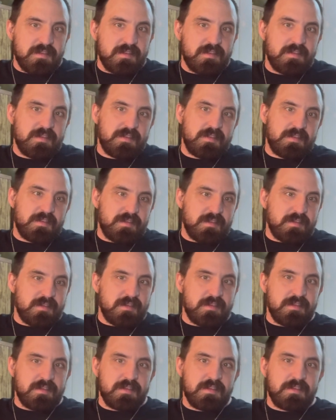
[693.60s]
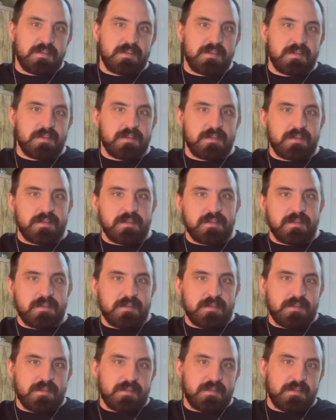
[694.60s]

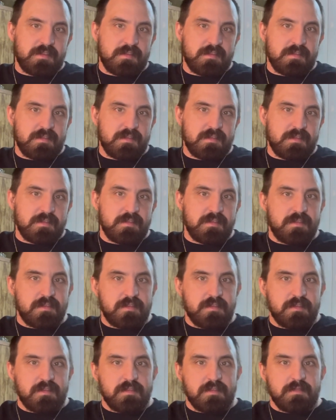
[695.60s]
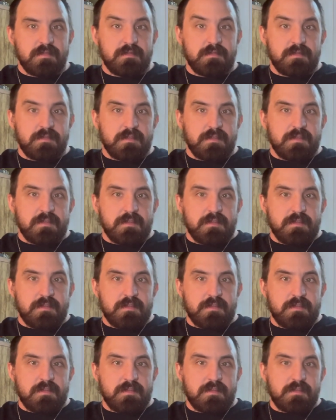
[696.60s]

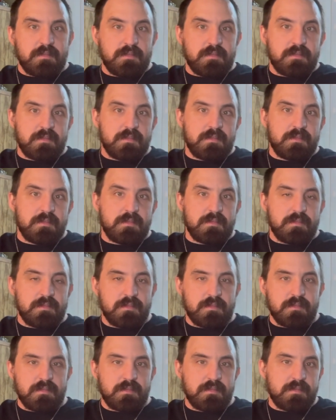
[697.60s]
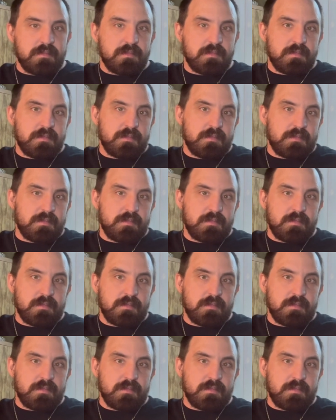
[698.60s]
No words are spoken by the person on screen.